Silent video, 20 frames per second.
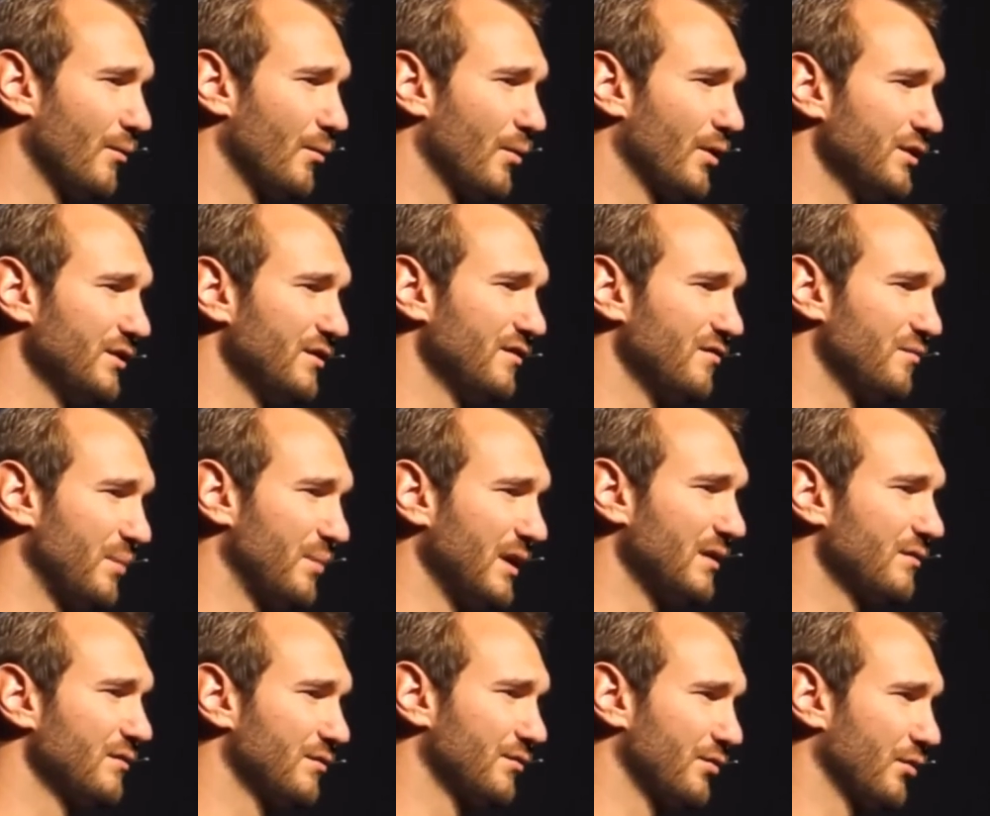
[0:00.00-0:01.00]
what you've
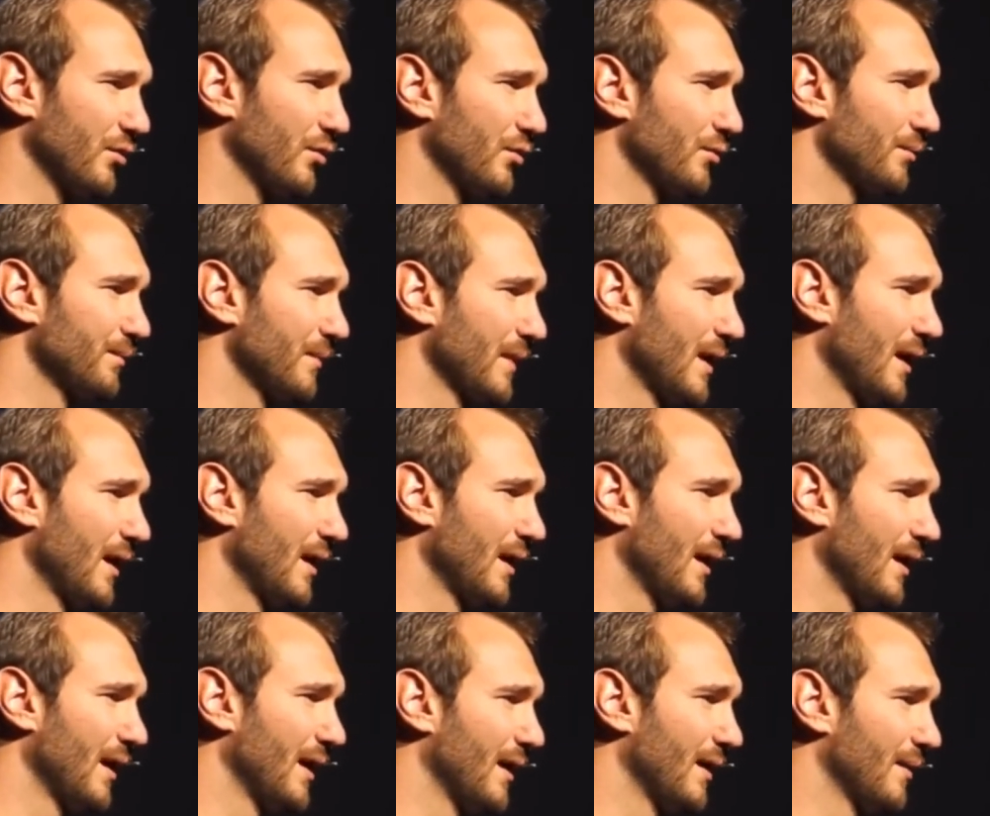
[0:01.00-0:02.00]
been through?
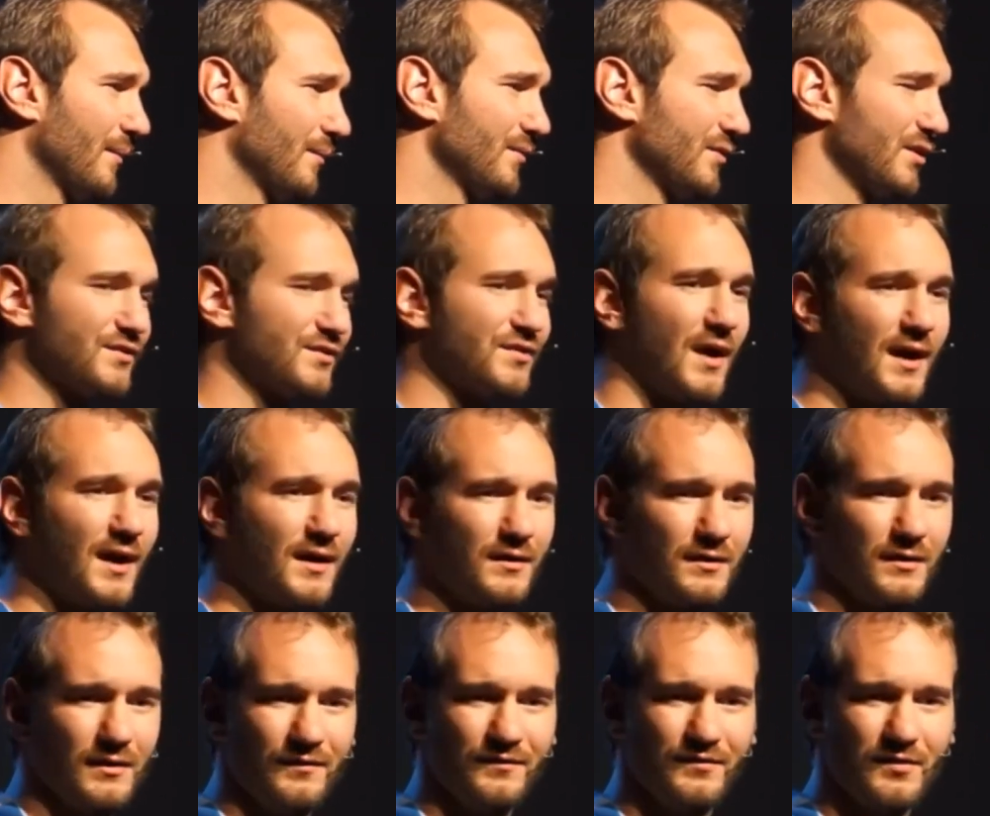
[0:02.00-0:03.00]
The
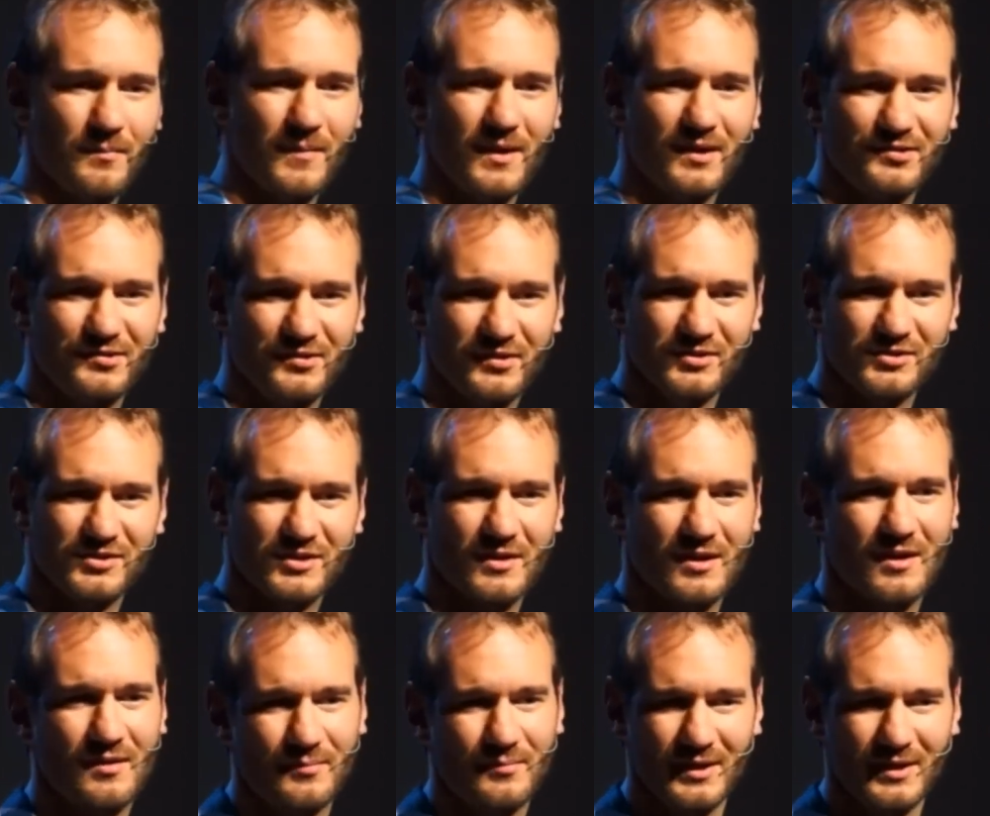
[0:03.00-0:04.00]
title of the message that
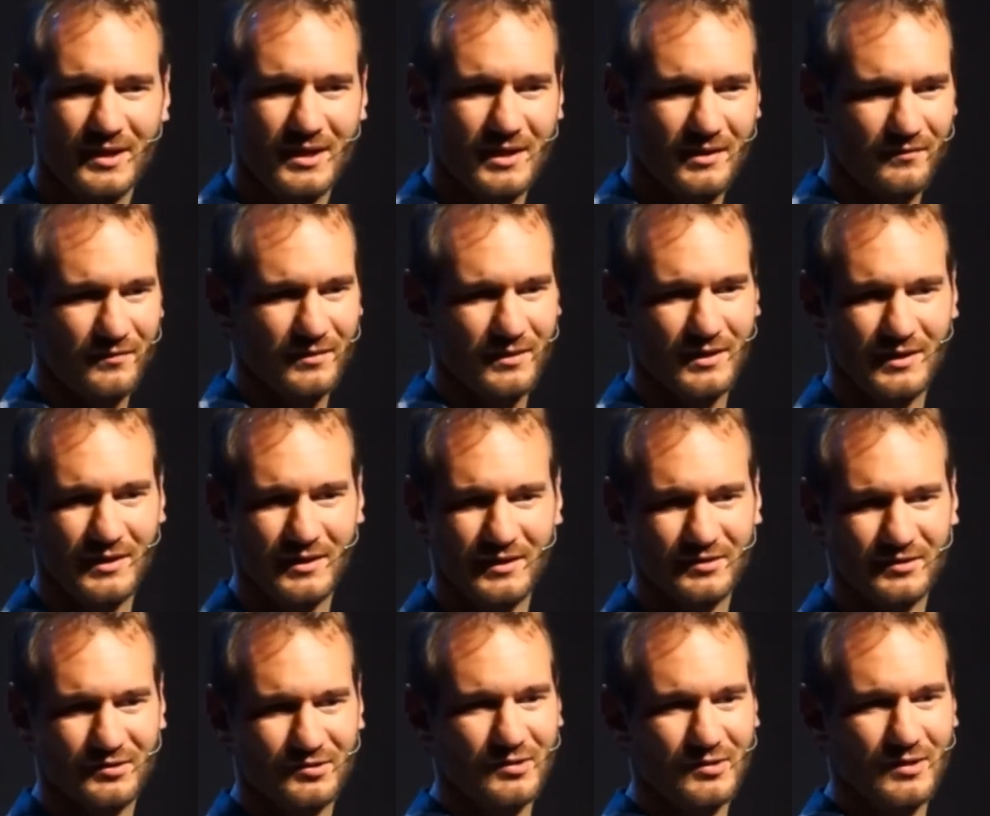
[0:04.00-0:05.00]
I've been given
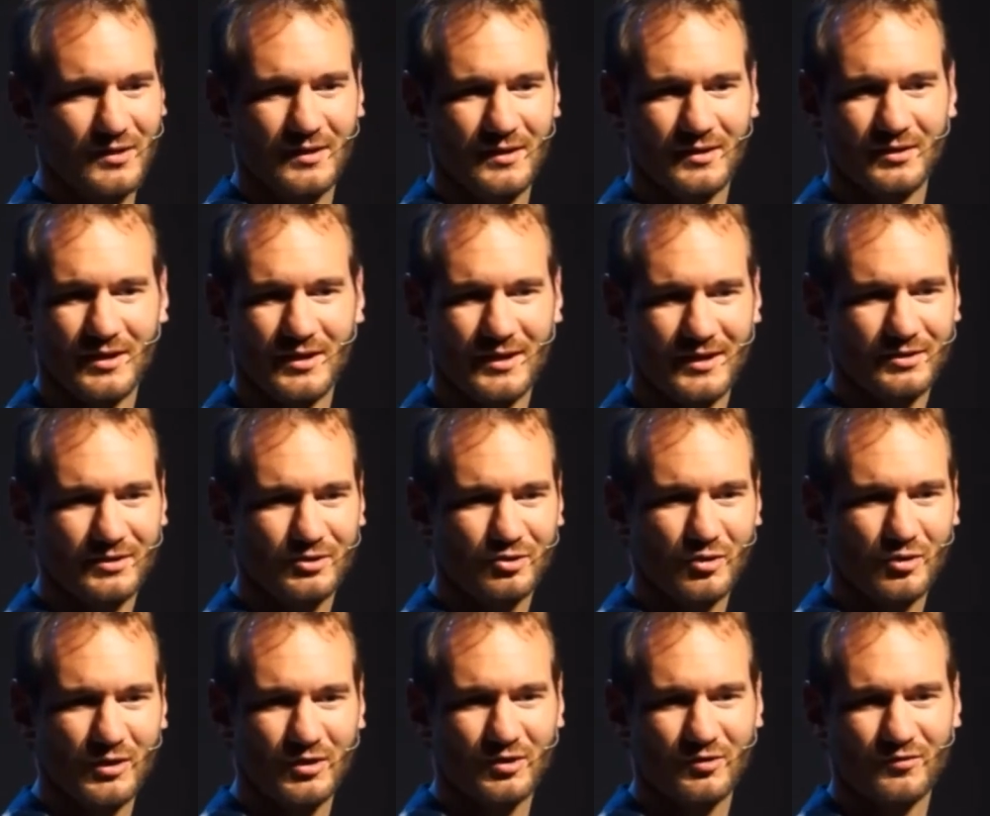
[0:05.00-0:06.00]
is
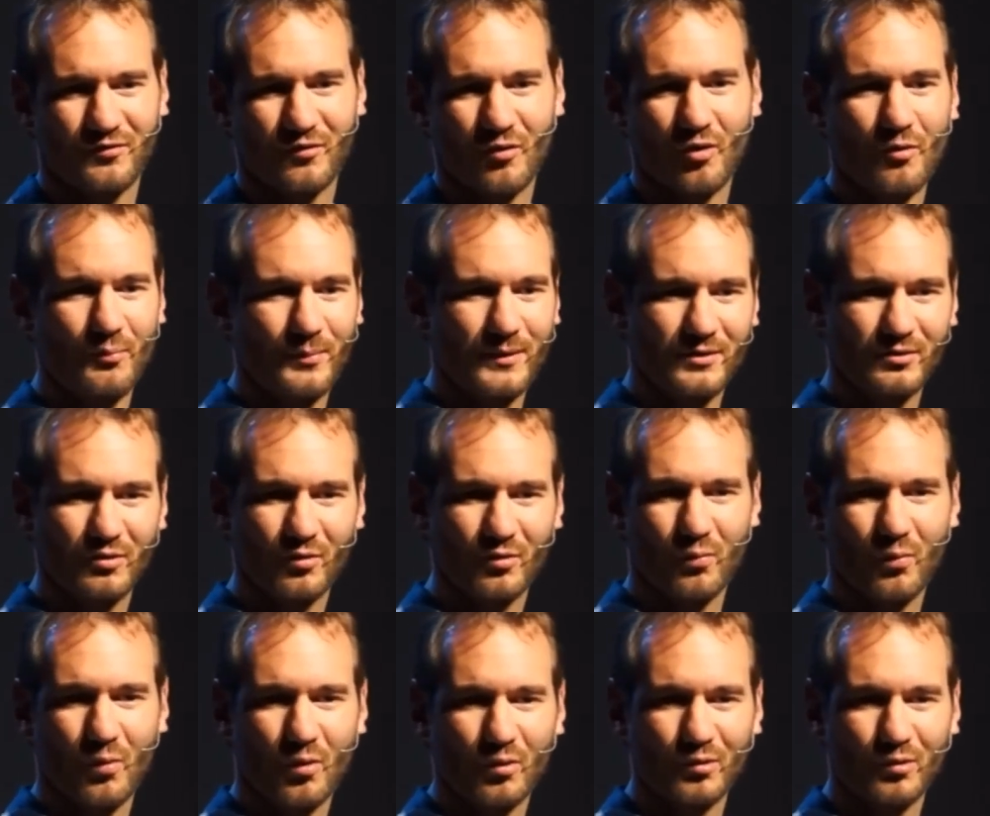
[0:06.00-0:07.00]
transforming the
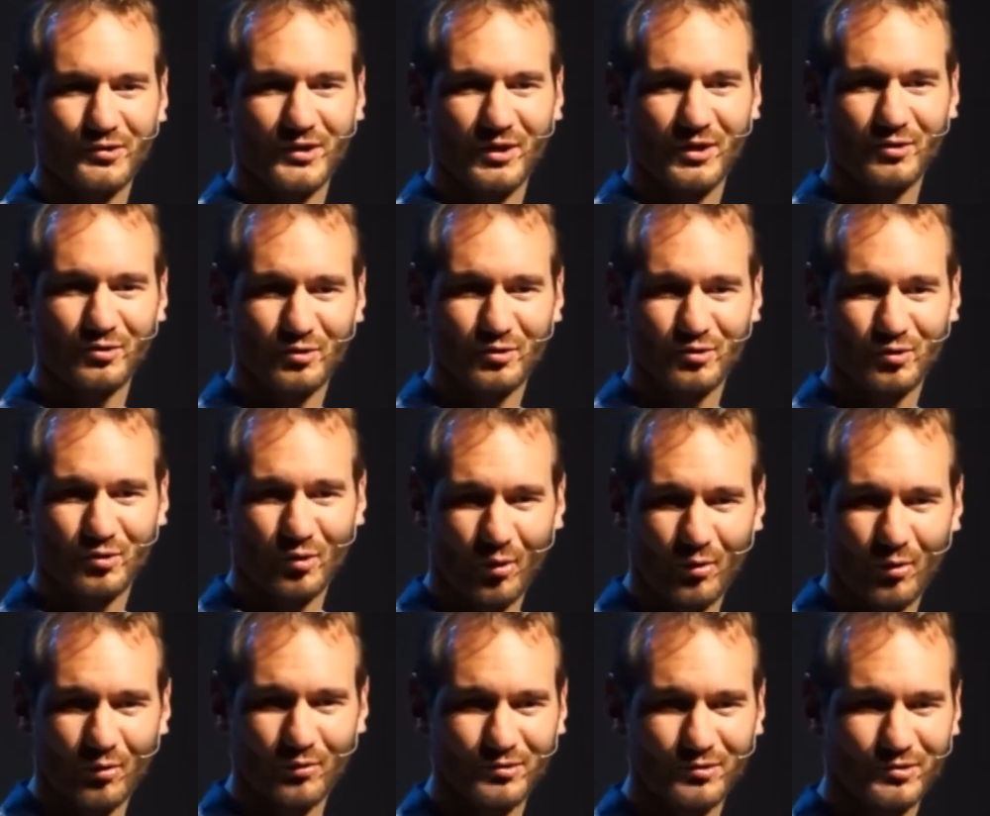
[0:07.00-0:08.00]
walls into
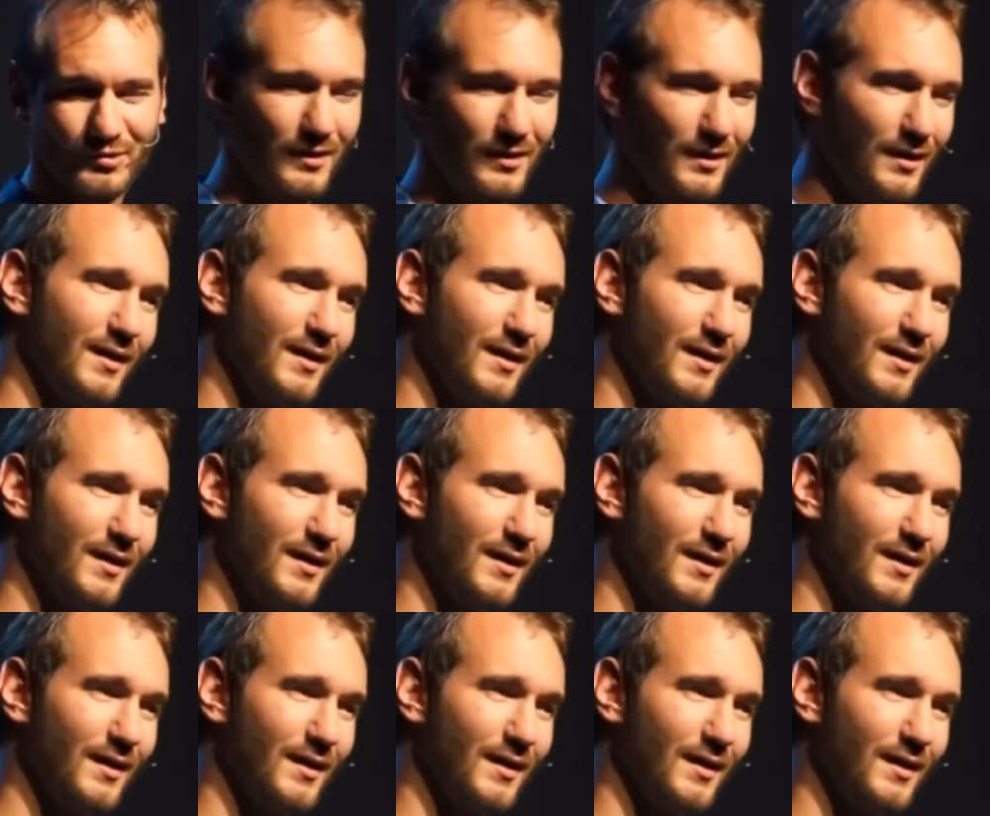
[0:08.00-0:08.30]
doors.